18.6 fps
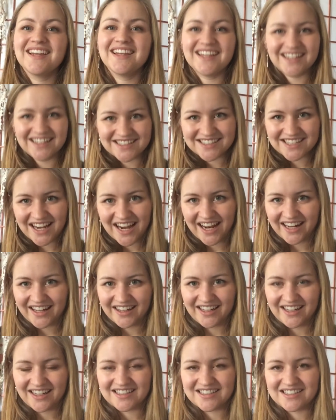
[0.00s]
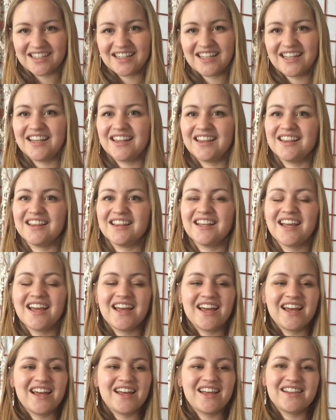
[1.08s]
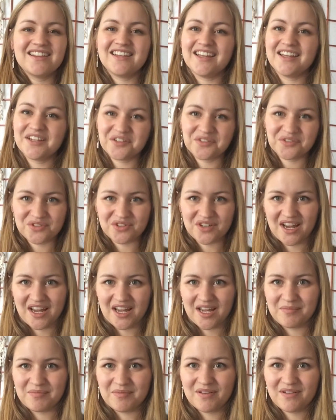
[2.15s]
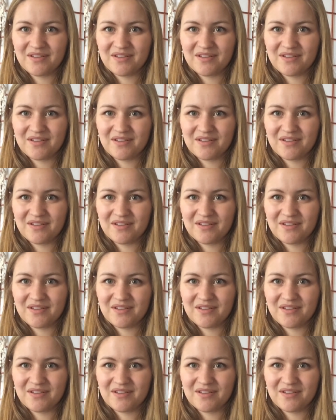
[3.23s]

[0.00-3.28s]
in Thailand in the hill tribe